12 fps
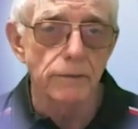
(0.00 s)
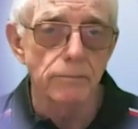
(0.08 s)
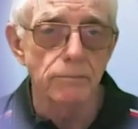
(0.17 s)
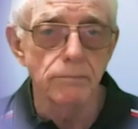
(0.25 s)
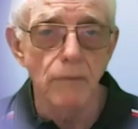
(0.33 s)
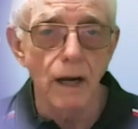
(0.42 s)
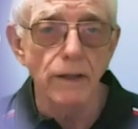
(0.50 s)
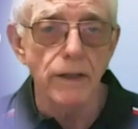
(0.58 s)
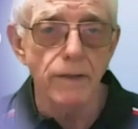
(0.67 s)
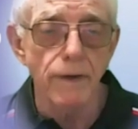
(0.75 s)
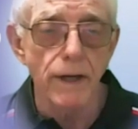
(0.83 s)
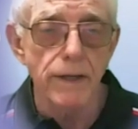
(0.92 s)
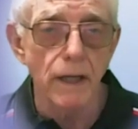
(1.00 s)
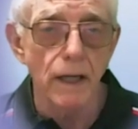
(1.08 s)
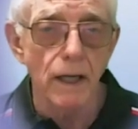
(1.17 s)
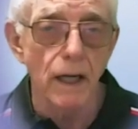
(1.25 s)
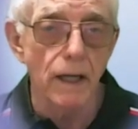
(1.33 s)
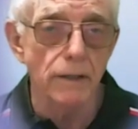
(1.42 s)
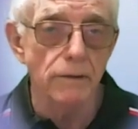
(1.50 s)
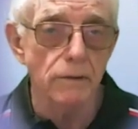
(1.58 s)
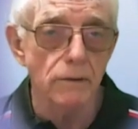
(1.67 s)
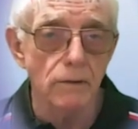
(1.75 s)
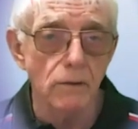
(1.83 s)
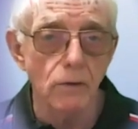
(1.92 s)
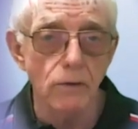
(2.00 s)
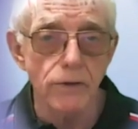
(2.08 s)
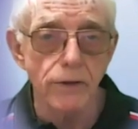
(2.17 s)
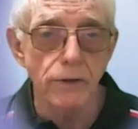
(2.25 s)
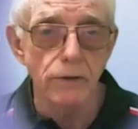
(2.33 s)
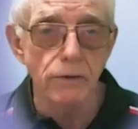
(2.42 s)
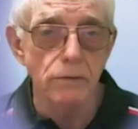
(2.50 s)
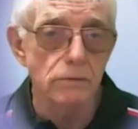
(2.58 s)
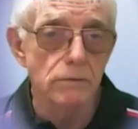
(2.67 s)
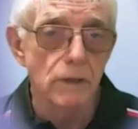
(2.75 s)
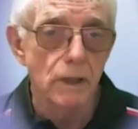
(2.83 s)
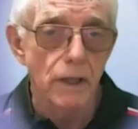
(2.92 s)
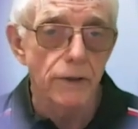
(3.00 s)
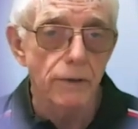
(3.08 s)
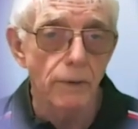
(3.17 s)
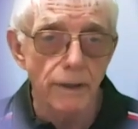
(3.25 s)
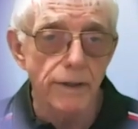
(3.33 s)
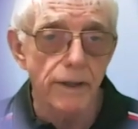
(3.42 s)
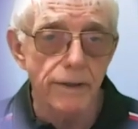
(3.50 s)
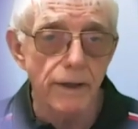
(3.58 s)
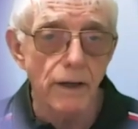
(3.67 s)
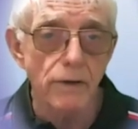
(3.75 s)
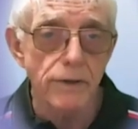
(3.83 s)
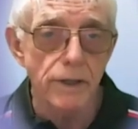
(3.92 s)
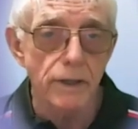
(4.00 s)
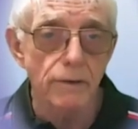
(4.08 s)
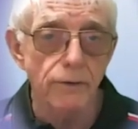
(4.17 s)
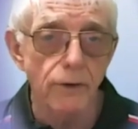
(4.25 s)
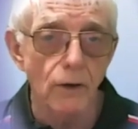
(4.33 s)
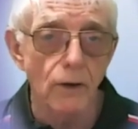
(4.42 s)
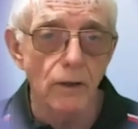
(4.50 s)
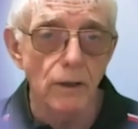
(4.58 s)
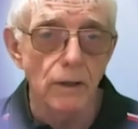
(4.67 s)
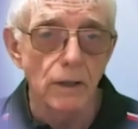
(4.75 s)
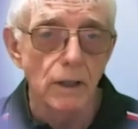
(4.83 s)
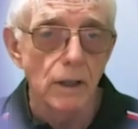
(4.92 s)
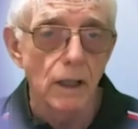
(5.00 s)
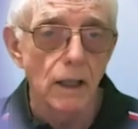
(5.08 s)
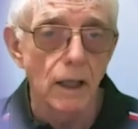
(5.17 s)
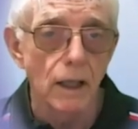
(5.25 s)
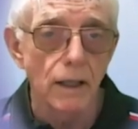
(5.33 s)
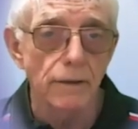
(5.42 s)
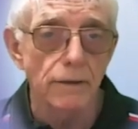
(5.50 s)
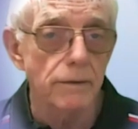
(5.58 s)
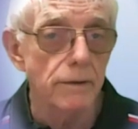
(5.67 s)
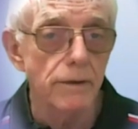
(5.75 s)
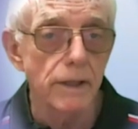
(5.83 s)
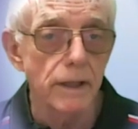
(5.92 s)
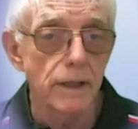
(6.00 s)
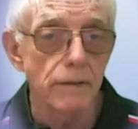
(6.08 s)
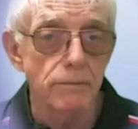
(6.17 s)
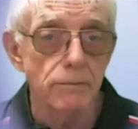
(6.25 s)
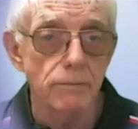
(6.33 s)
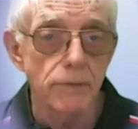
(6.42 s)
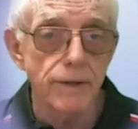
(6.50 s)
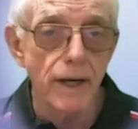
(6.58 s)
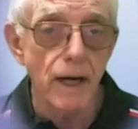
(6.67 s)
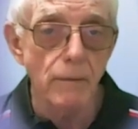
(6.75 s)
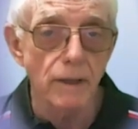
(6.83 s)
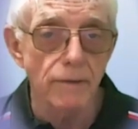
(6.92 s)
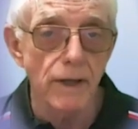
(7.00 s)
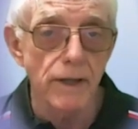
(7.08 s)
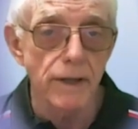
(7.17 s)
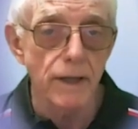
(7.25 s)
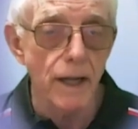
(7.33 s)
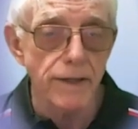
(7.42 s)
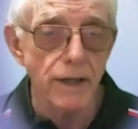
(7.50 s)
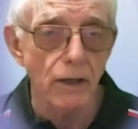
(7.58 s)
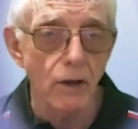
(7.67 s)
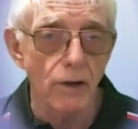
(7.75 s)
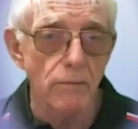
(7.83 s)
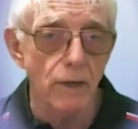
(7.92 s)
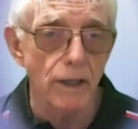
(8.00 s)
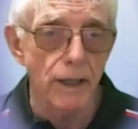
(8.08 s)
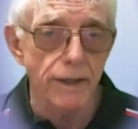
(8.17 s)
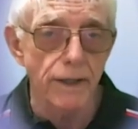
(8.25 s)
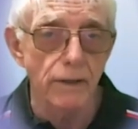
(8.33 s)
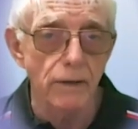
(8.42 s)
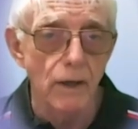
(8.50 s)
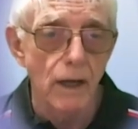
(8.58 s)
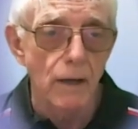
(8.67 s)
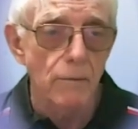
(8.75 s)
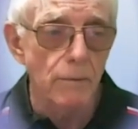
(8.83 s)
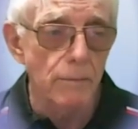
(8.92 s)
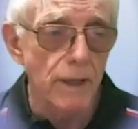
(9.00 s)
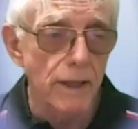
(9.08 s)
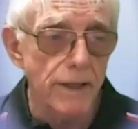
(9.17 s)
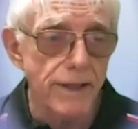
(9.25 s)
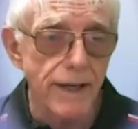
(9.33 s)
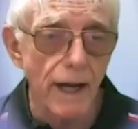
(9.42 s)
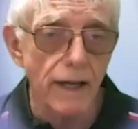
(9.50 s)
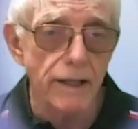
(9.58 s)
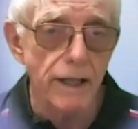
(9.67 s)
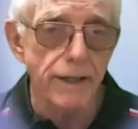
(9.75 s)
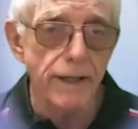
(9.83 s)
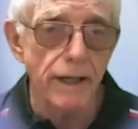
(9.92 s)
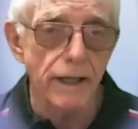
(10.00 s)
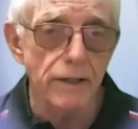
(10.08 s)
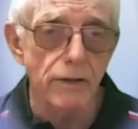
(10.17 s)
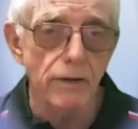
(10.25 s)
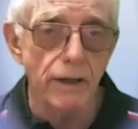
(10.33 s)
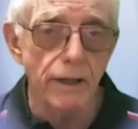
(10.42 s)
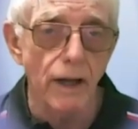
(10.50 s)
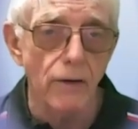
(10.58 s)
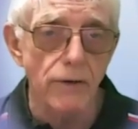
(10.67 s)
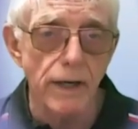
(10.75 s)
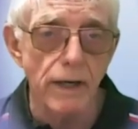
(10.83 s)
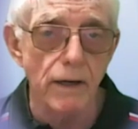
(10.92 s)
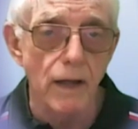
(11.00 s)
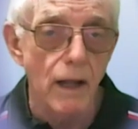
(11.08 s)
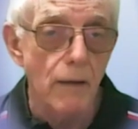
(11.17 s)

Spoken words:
marriage visa and close to 20,000 for the retirement visa. And that's a lot of money to be stagnating in your accounts here,